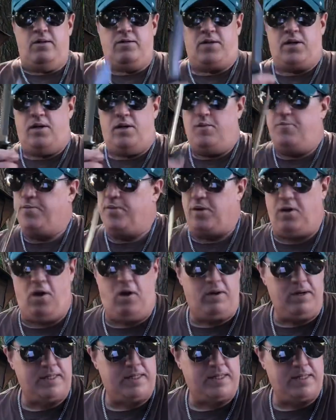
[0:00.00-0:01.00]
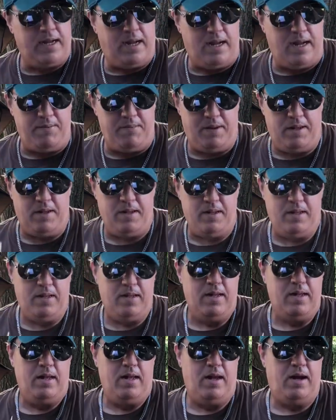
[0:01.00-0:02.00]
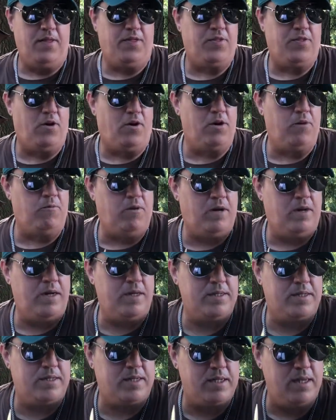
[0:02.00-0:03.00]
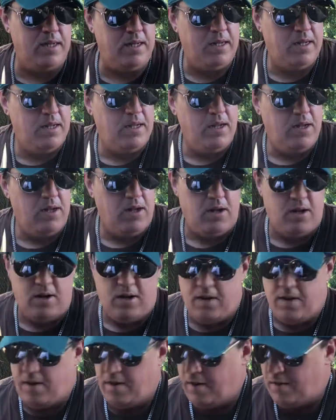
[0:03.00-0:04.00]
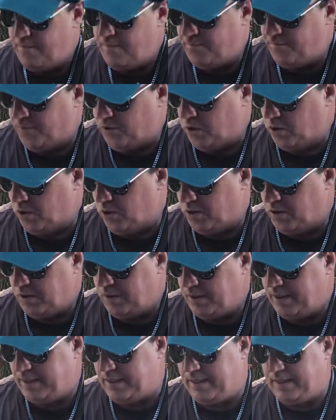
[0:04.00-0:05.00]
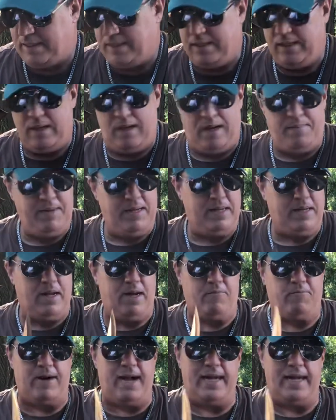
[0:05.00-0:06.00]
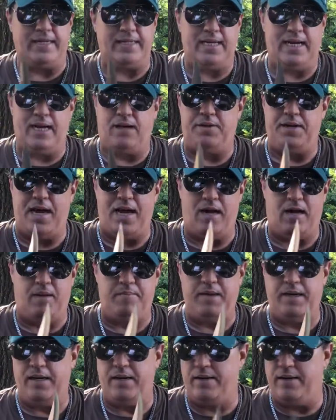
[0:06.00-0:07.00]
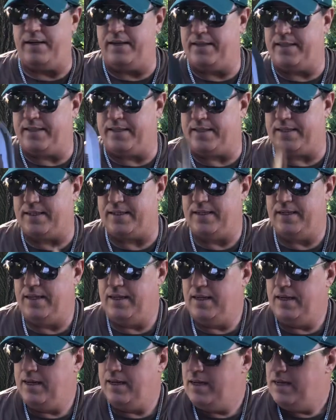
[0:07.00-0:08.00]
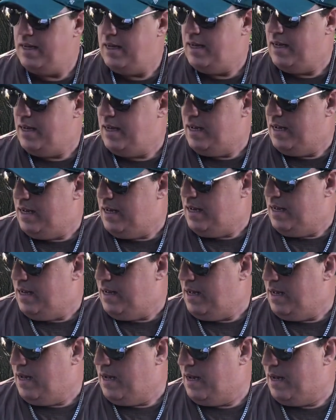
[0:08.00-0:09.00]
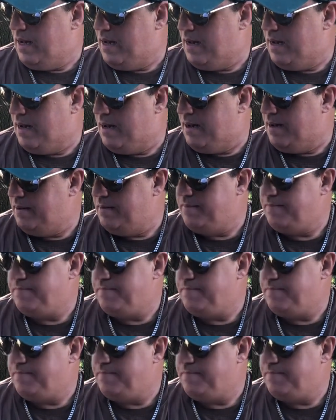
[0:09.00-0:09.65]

So for the longest time, I thought it was full, I mean, uh, rat tail. Now I'm here and it's uh,